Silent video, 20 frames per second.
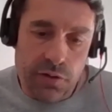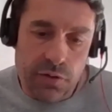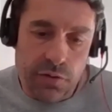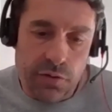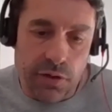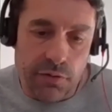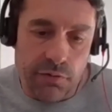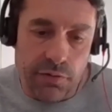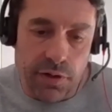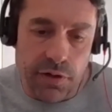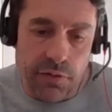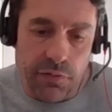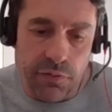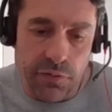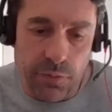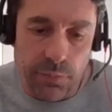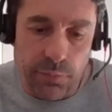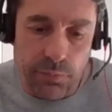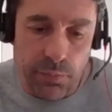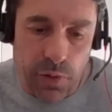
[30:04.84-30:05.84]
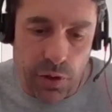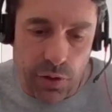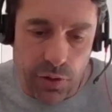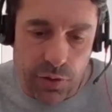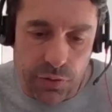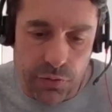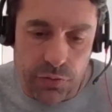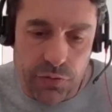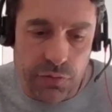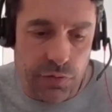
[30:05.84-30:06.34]
There are different
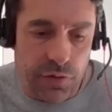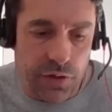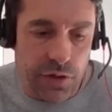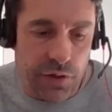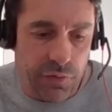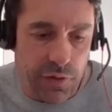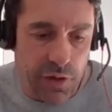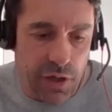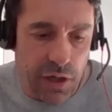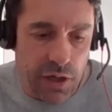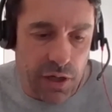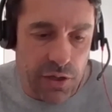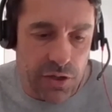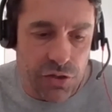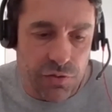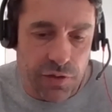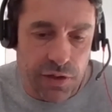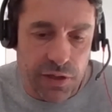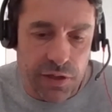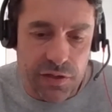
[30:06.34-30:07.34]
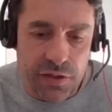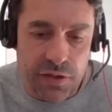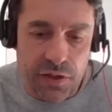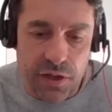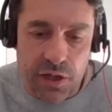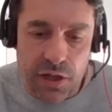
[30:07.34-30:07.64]
models for different industries,